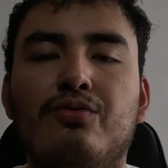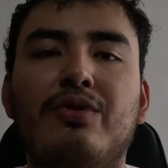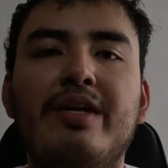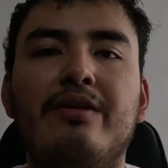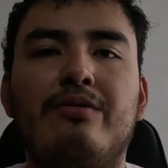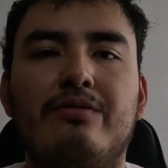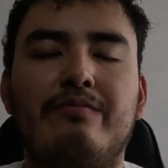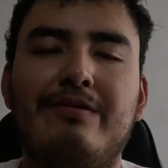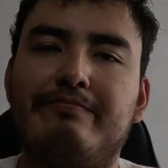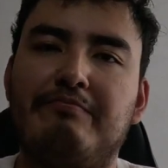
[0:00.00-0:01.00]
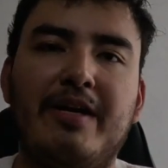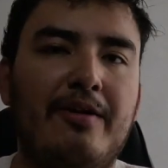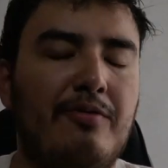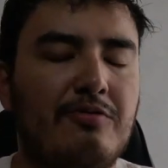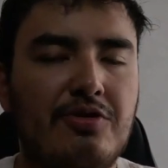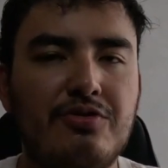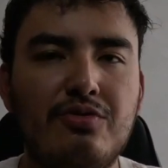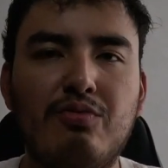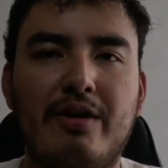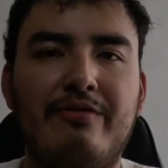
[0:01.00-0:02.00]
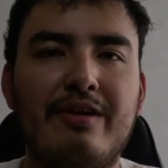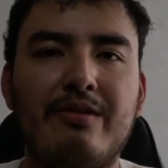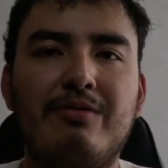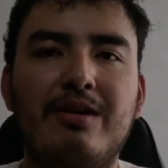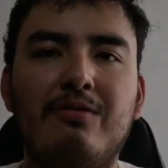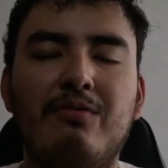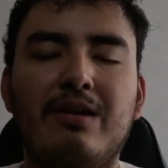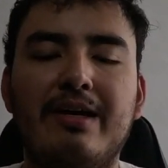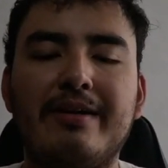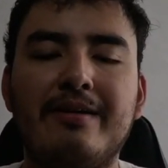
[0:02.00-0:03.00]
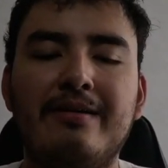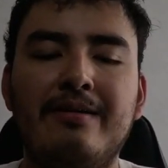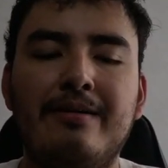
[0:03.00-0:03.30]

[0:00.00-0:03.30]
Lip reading: to read or I don't know, just do whatever I really like.